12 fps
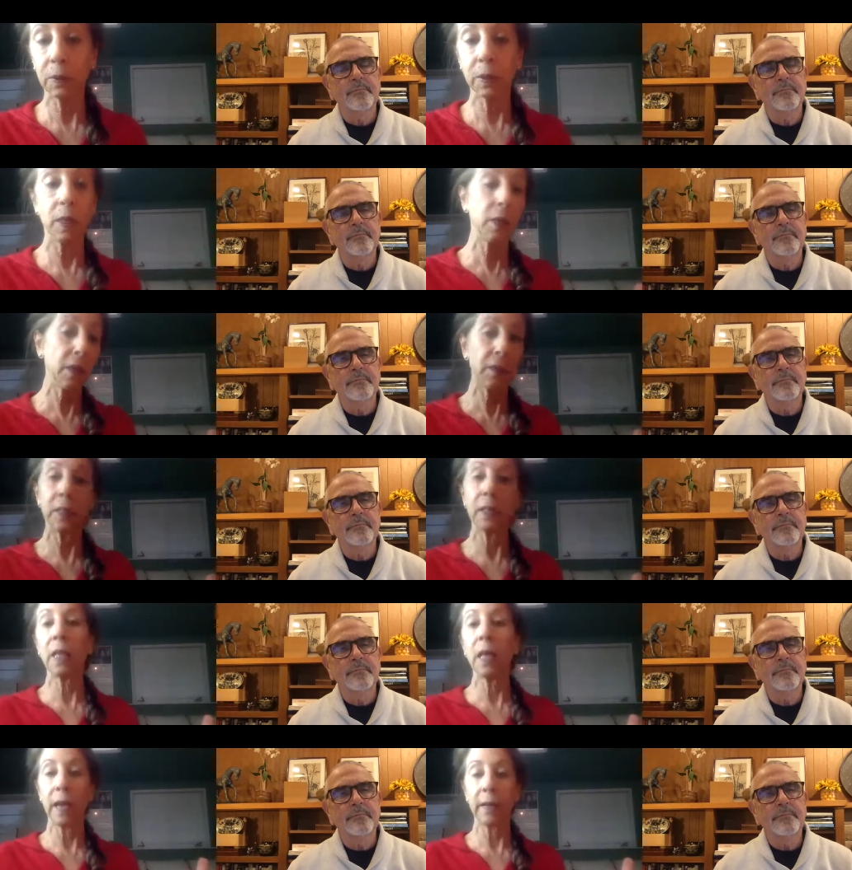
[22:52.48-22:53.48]
Speaker 1: younger than
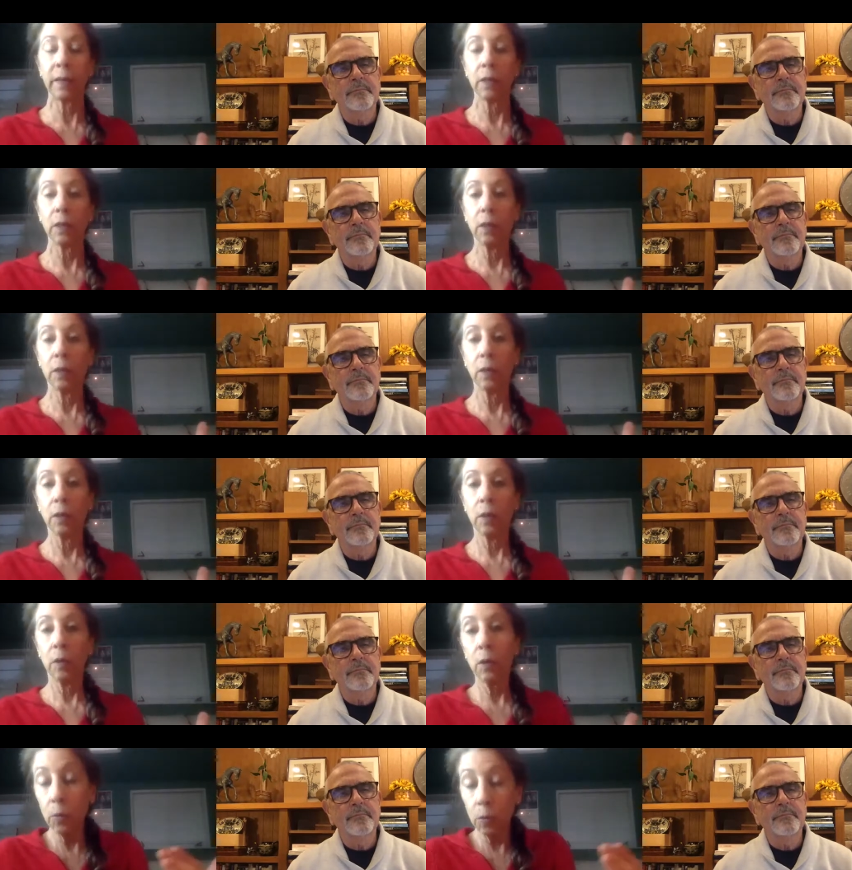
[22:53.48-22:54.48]
that
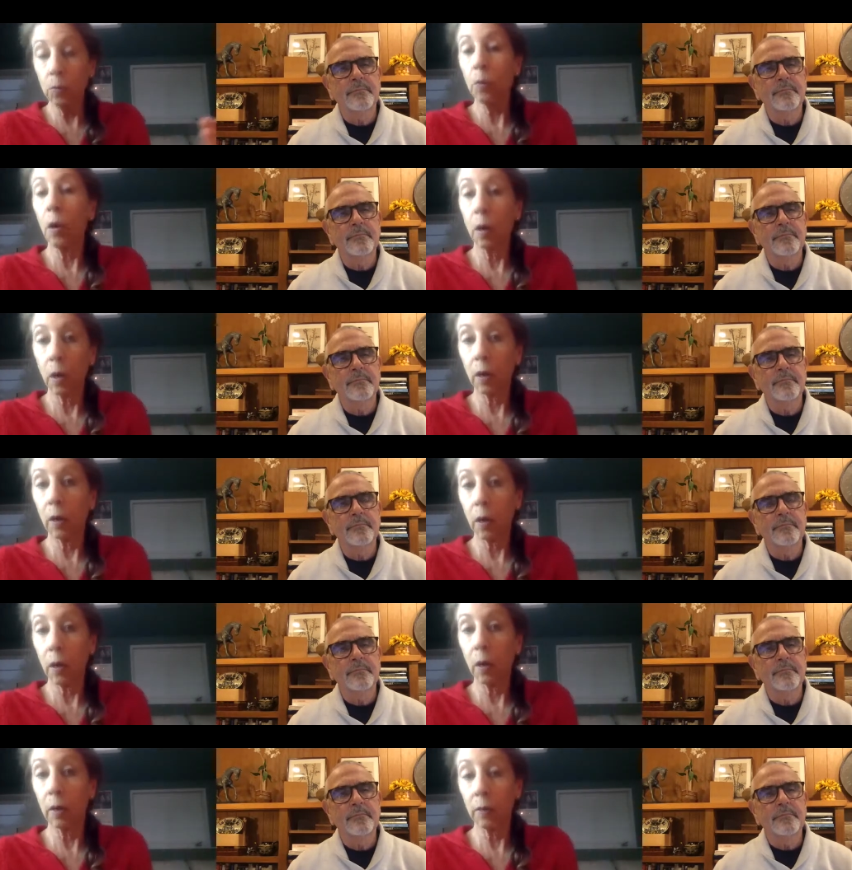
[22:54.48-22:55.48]
who are
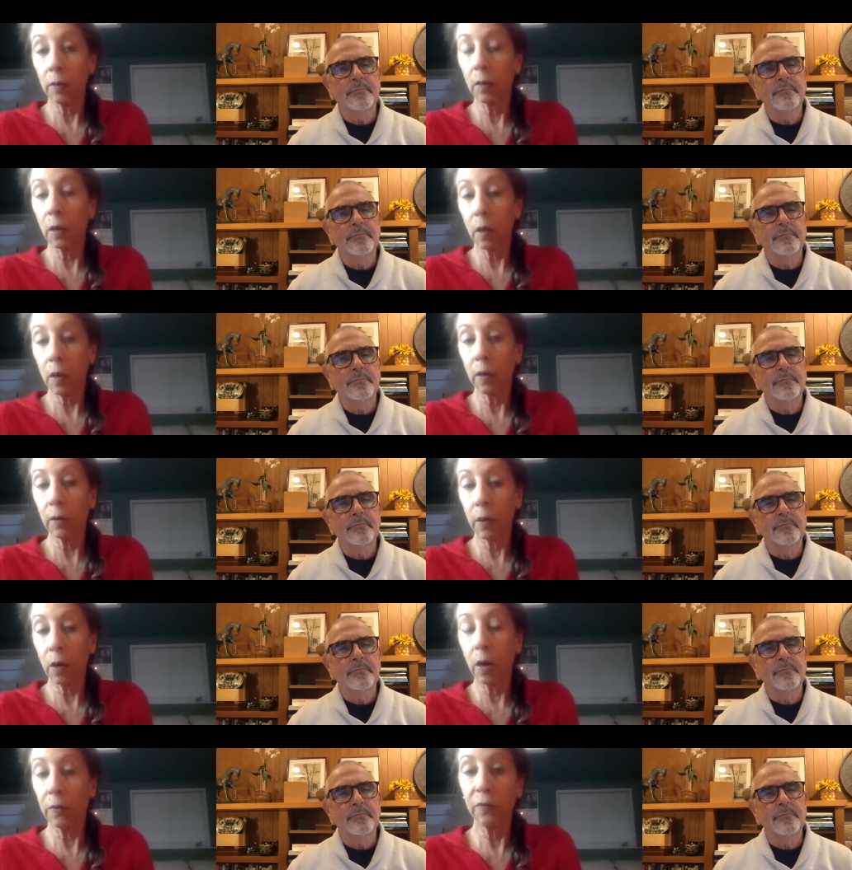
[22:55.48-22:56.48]
are are
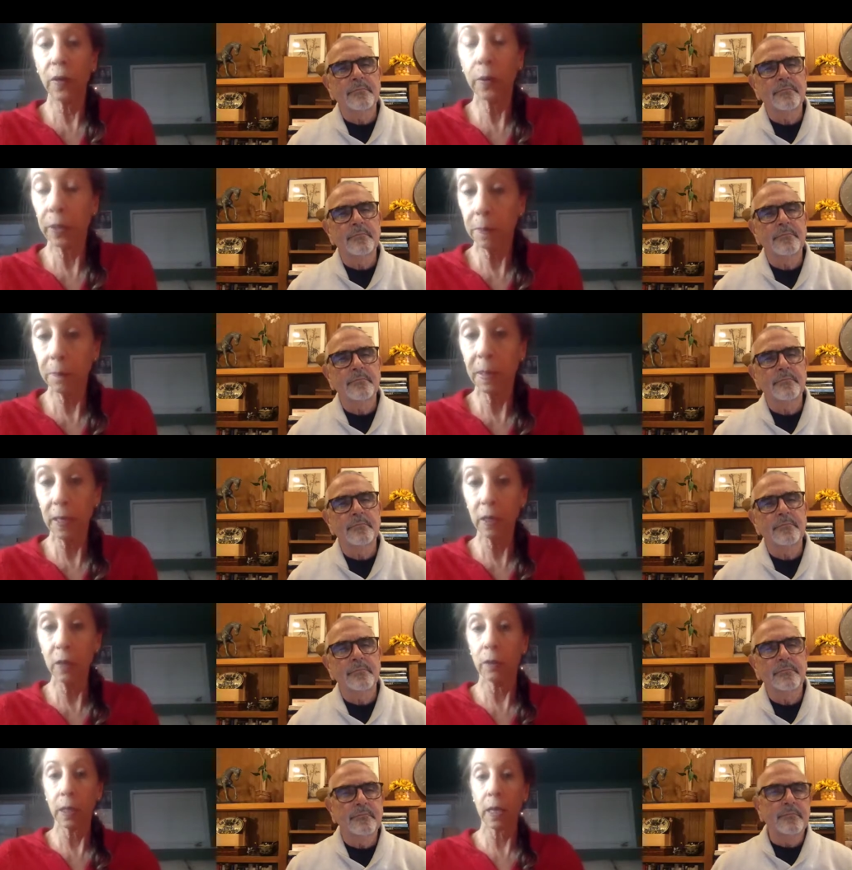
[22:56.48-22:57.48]
are very
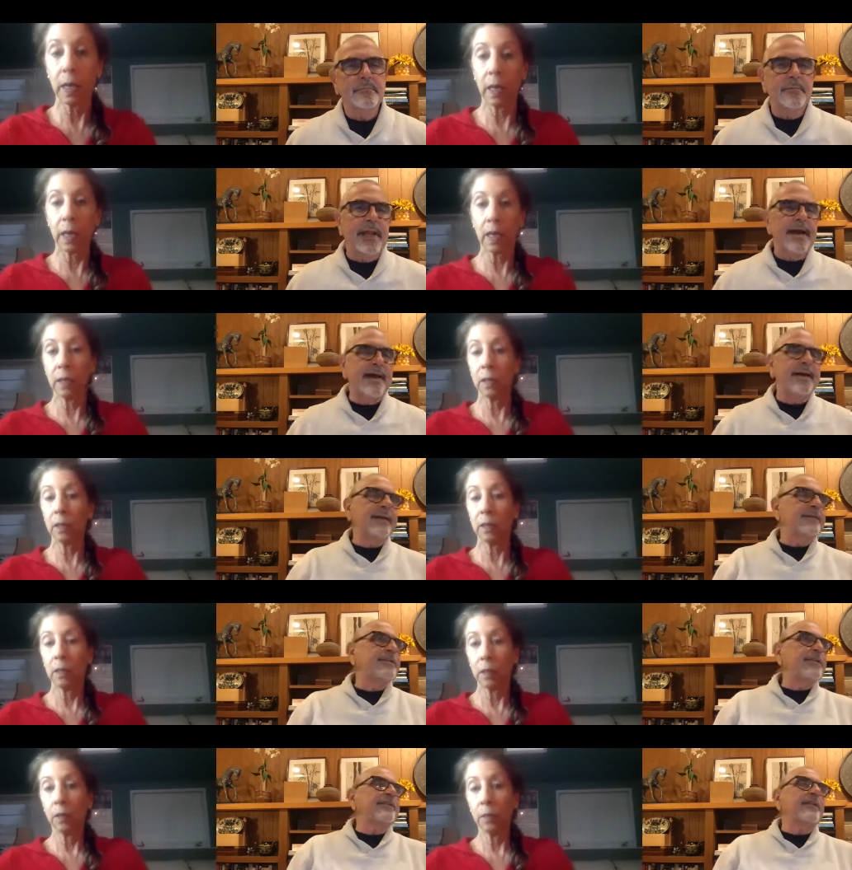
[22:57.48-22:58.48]
impaired. And yeah,
Speaker 2: it
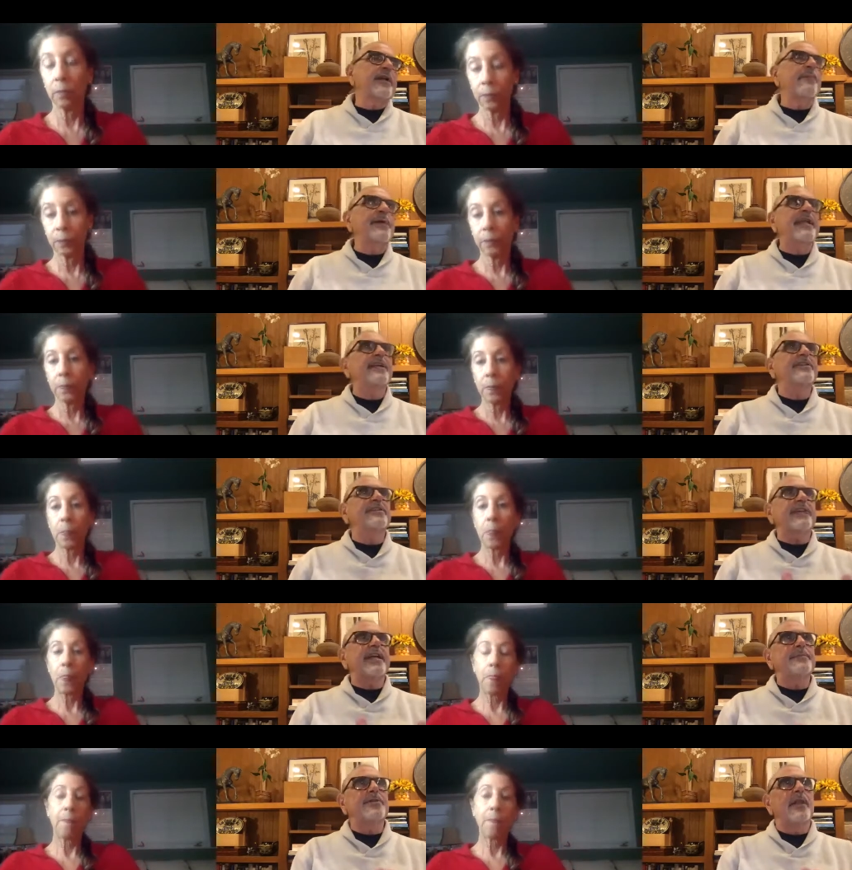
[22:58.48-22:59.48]
just I mean, it
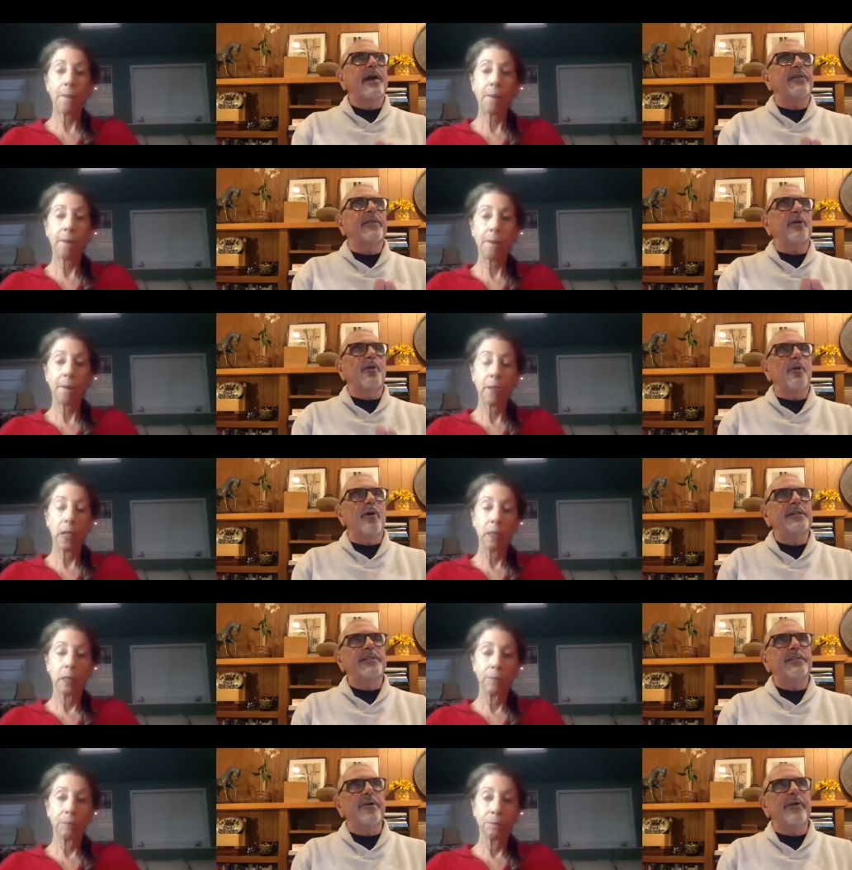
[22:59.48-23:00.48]
seems like the
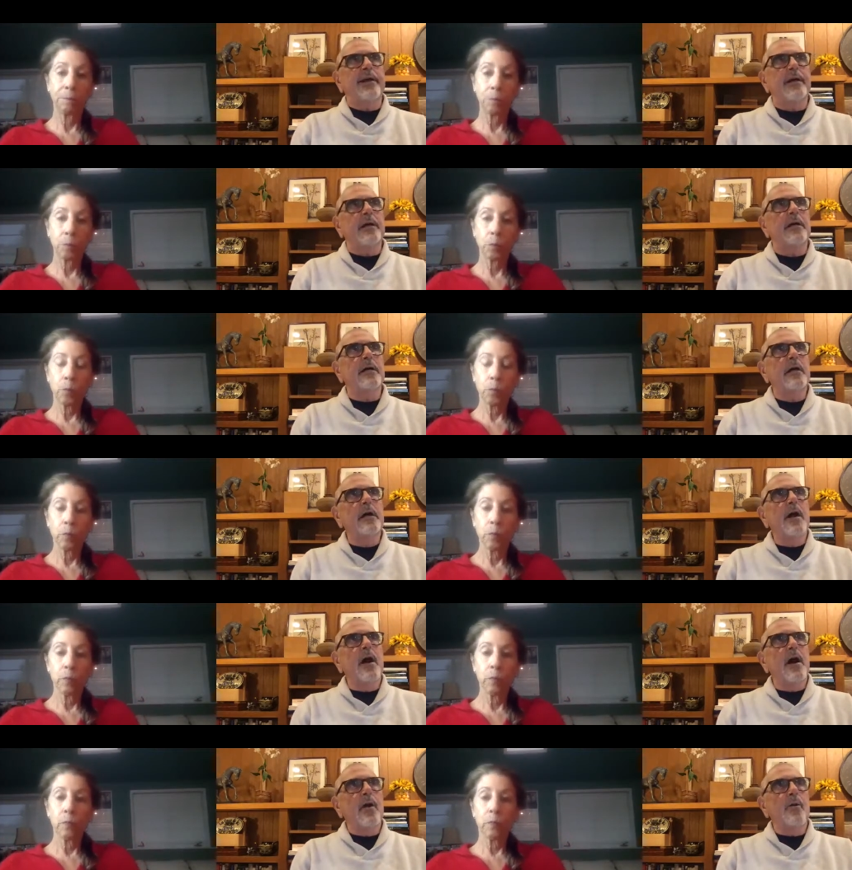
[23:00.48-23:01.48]
criteria
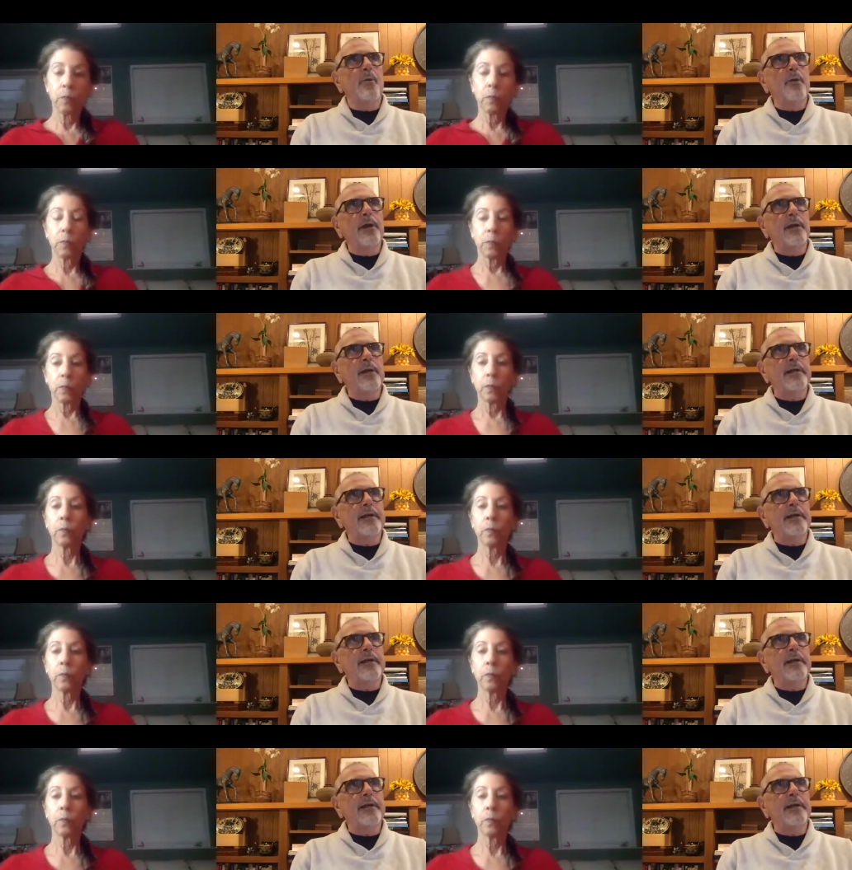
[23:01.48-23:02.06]
are really